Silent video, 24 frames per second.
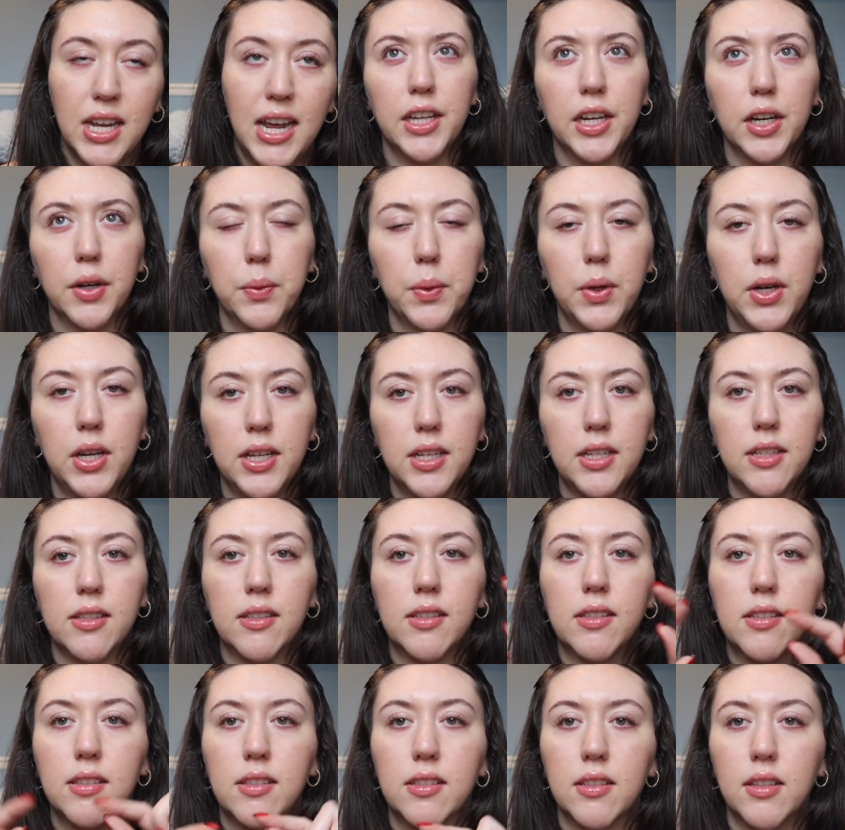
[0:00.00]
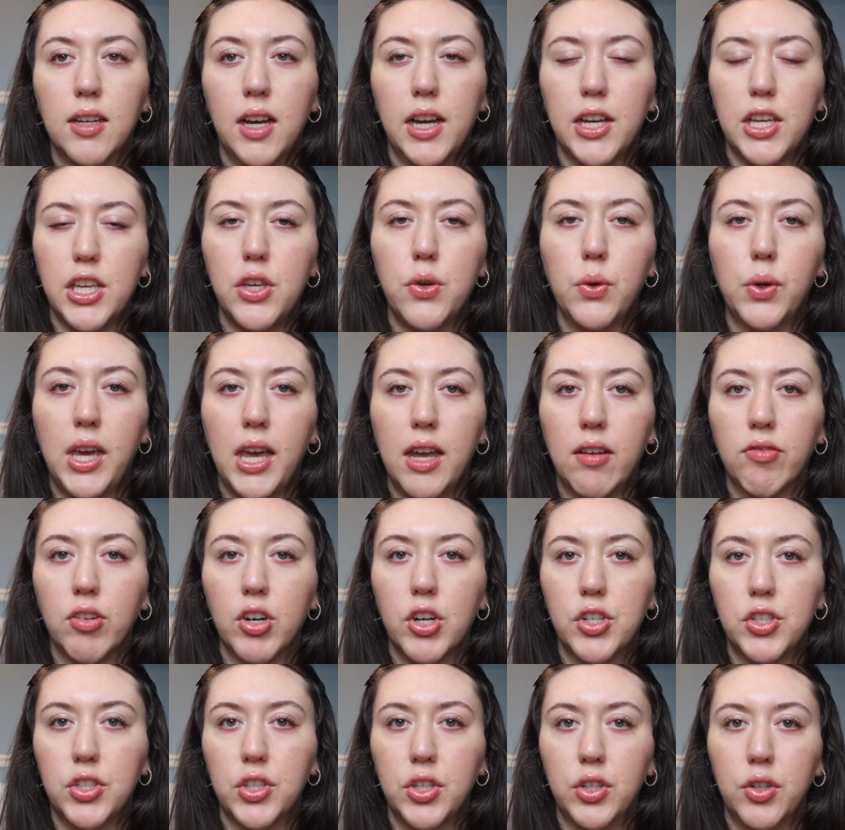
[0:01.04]
There was a UK
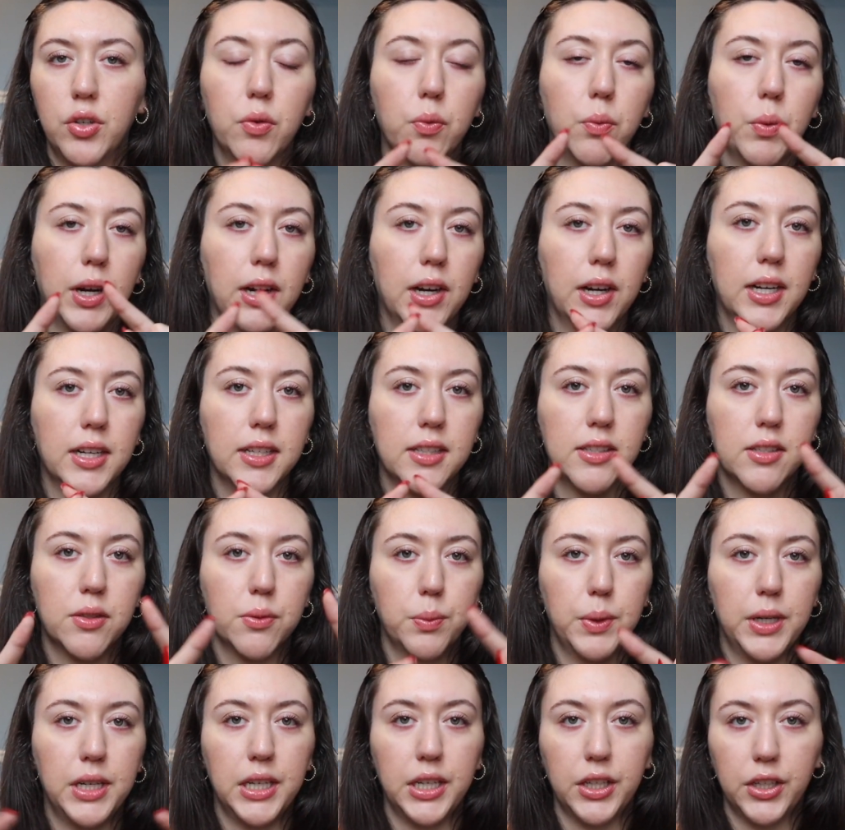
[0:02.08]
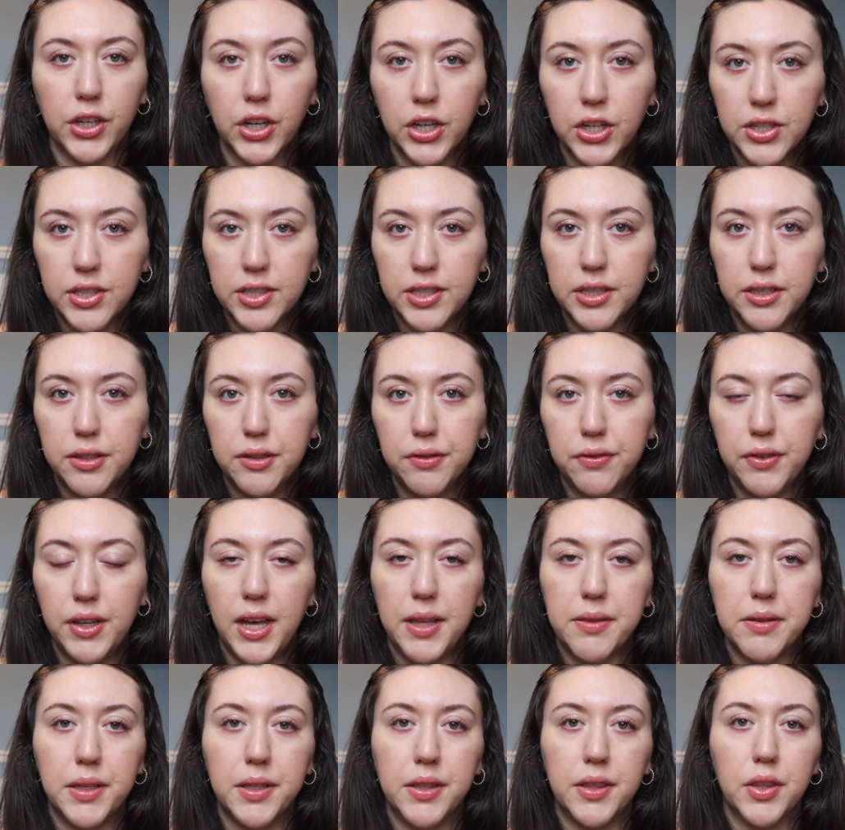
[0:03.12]
version where it's written in cursive,
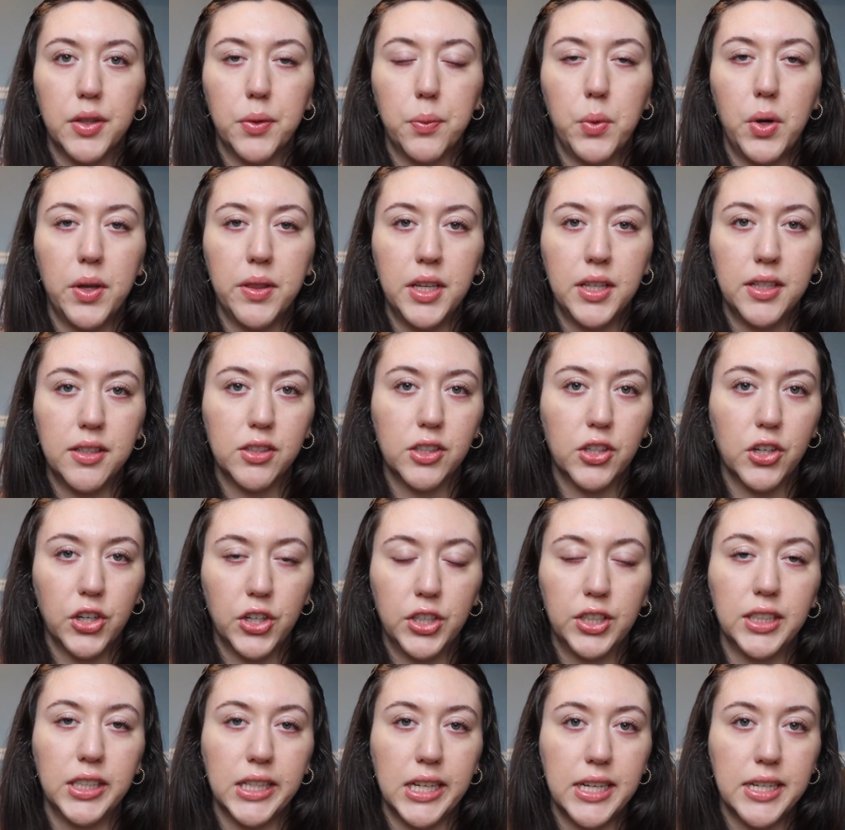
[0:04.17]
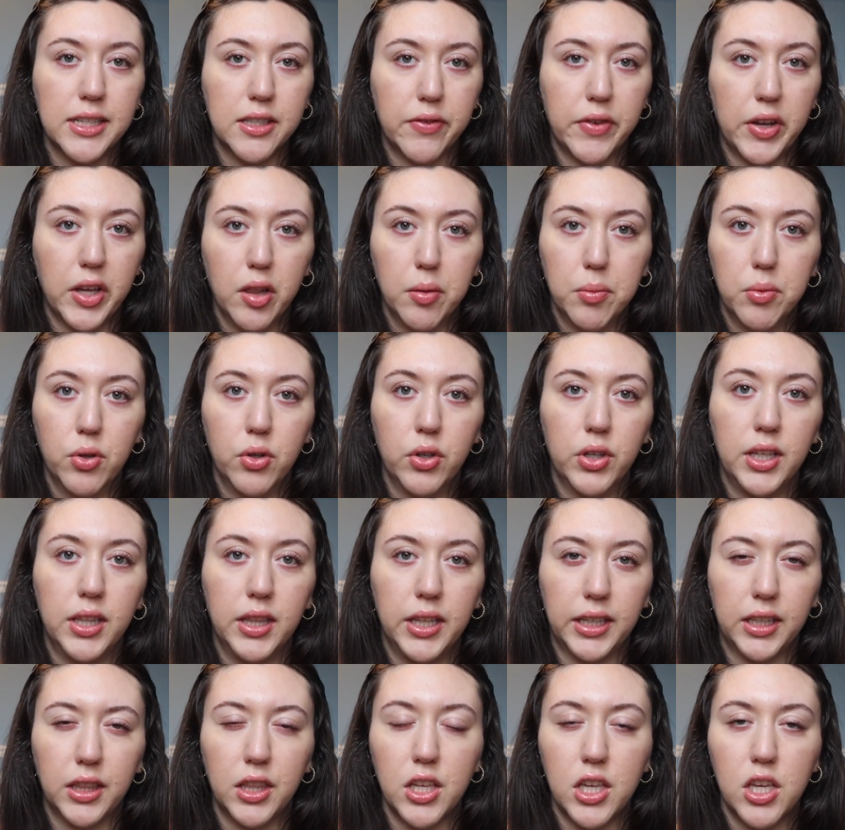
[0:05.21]
and then the one that currently is available in
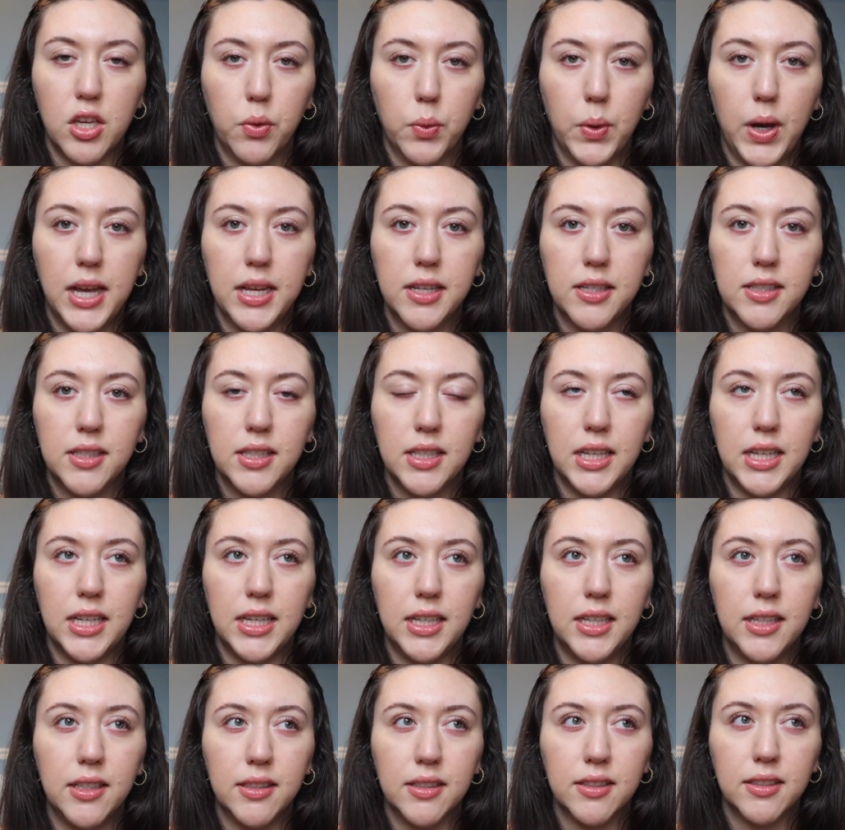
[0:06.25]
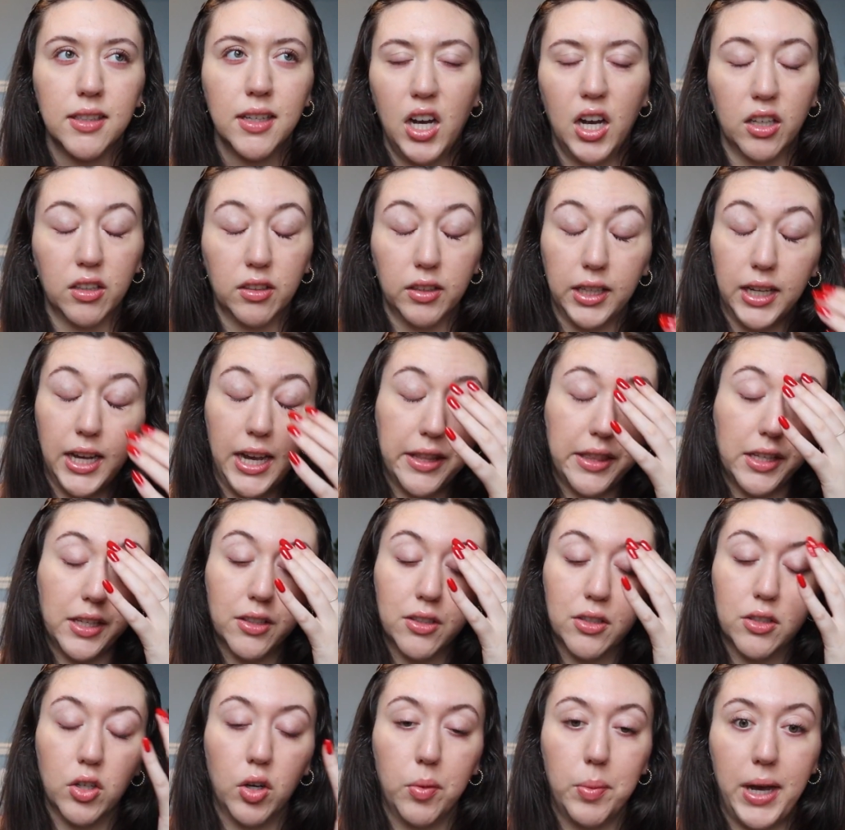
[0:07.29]
like the US is ugly. I think it's
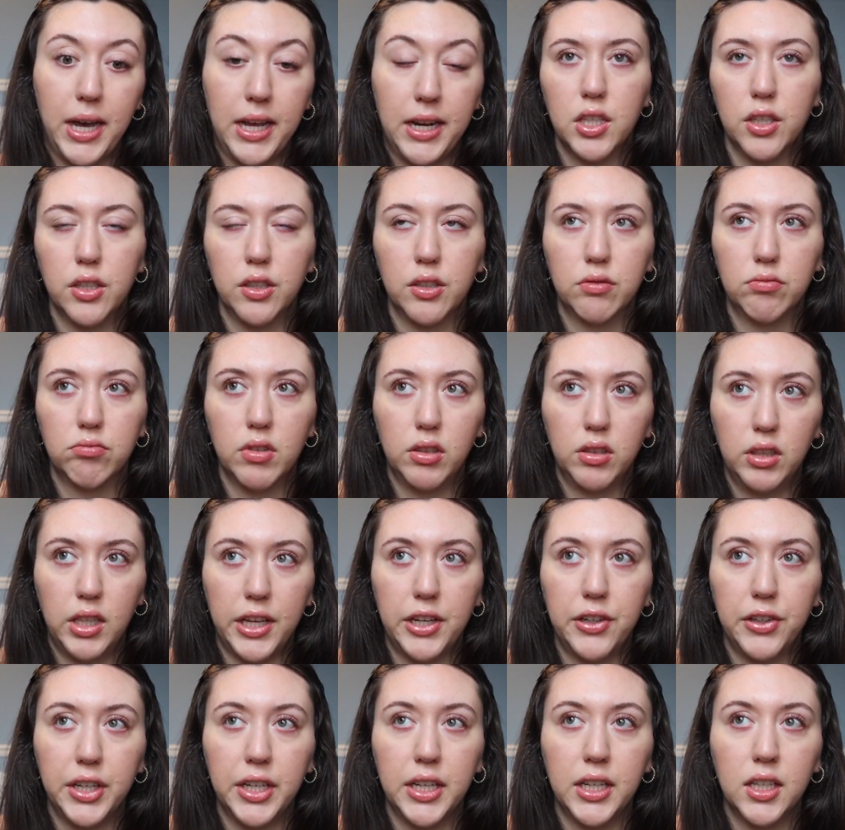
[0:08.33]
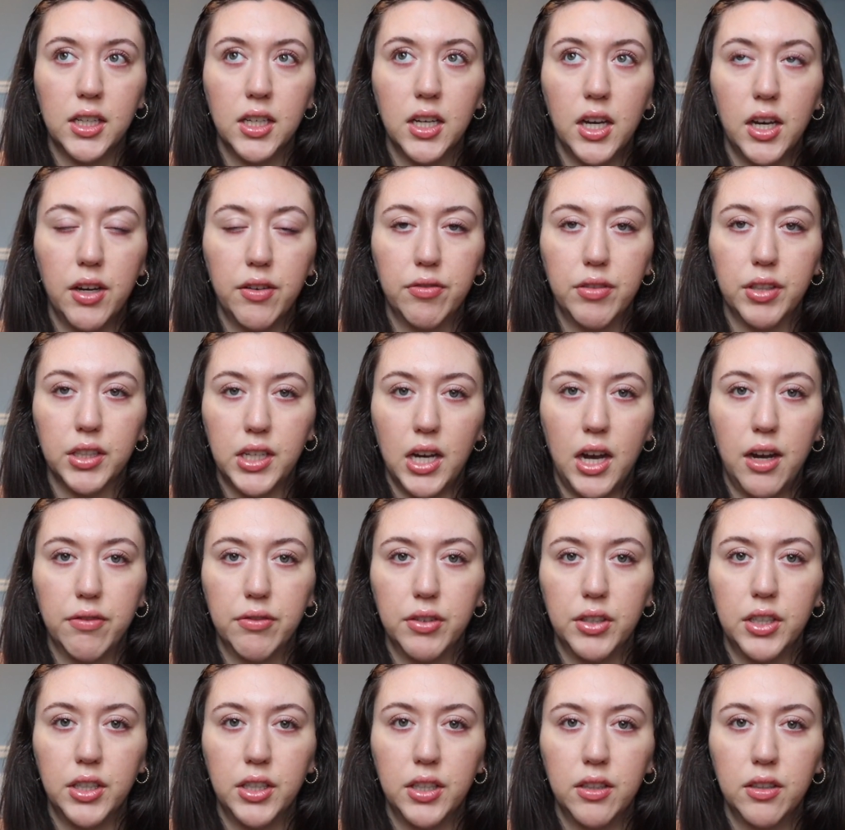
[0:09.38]
so bad. The lettering of the
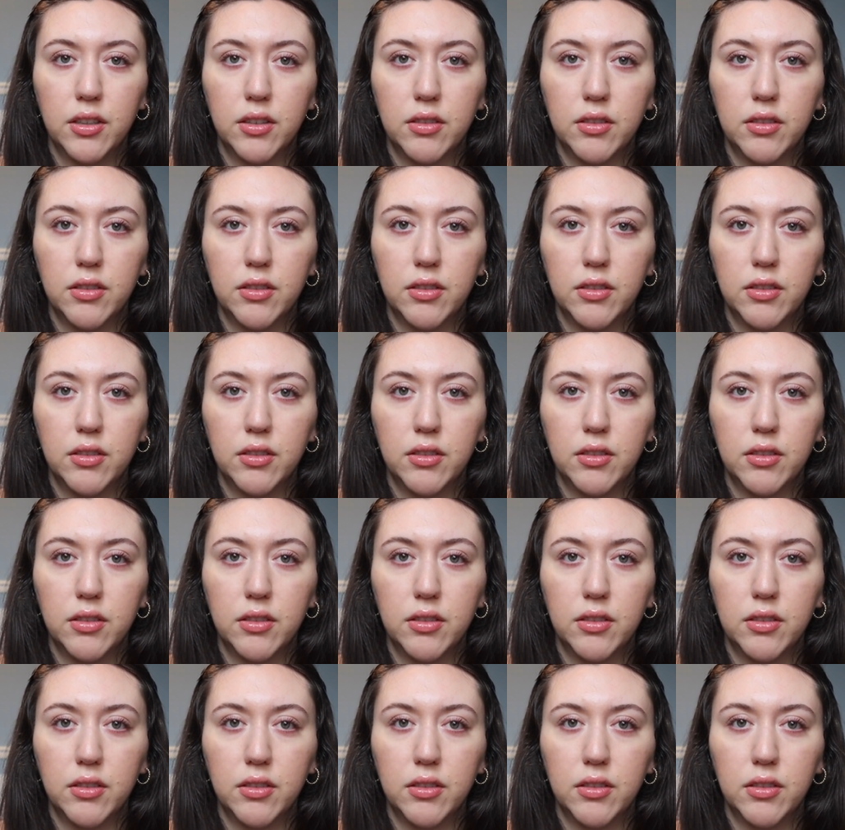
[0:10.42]
cover